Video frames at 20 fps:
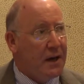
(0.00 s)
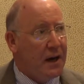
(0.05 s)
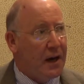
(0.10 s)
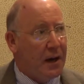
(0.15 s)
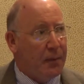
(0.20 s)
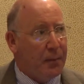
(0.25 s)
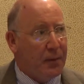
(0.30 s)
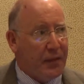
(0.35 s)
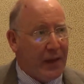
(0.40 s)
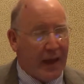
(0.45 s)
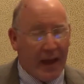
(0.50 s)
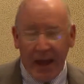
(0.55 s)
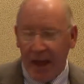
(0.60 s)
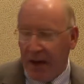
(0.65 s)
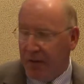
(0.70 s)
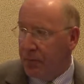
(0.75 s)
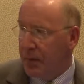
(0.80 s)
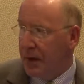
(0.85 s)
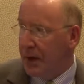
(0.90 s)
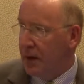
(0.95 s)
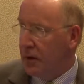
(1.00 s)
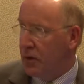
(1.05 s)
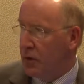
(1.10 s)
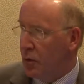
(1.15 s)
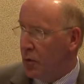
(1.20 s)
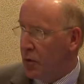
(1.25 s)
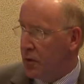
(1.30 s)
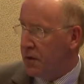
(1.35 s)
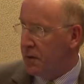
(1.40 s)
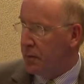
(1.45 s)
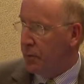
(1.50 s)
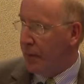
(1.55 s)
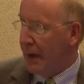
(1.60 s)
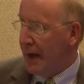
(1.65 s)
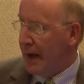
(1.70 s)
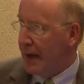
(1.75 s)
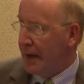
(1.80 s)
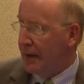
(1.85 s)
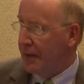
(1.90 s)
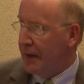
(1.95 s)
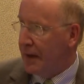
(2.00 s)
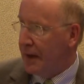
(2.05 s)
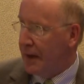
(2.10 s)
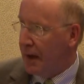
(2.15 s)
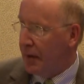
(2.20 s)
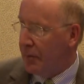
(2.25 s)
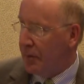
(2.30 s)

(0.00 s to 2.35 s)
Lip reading: But they have been endorsed by the